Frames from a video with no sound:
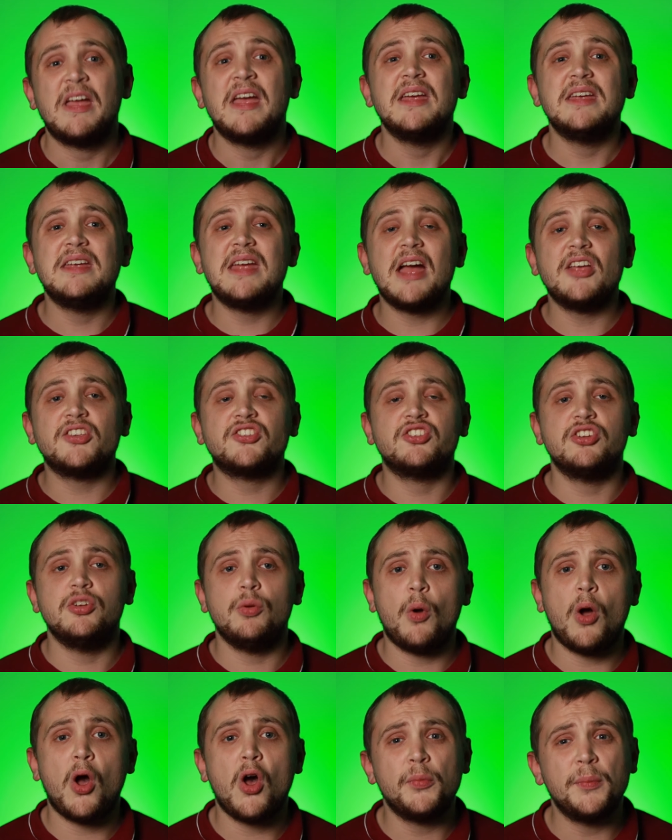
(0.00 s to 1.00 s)
Yes,
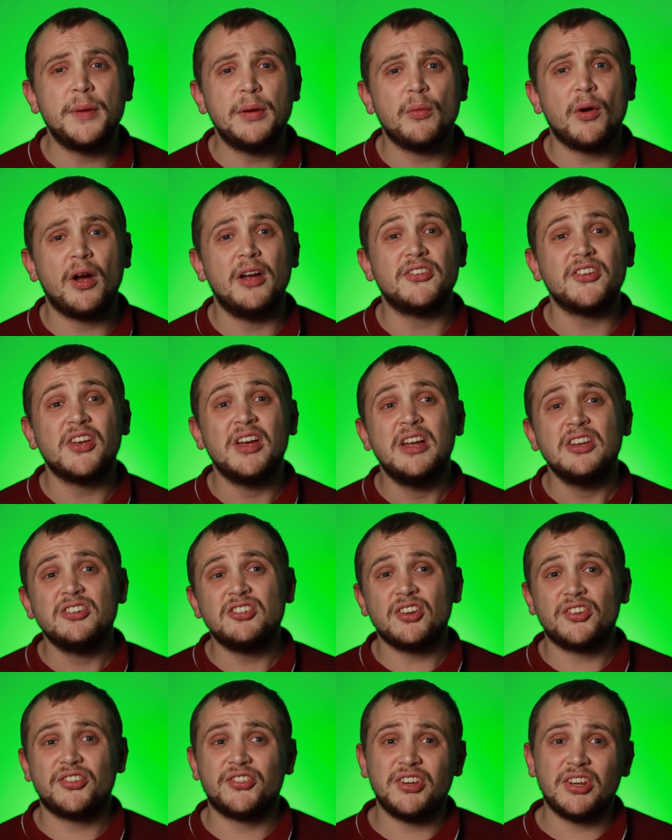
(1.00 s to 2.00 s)
you heard me right,
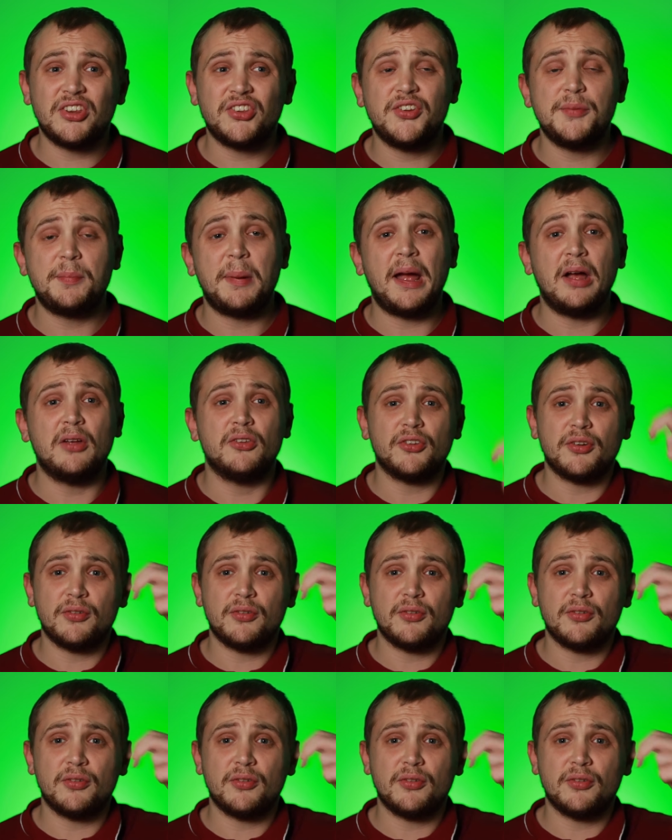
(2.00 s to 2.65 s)
just £60,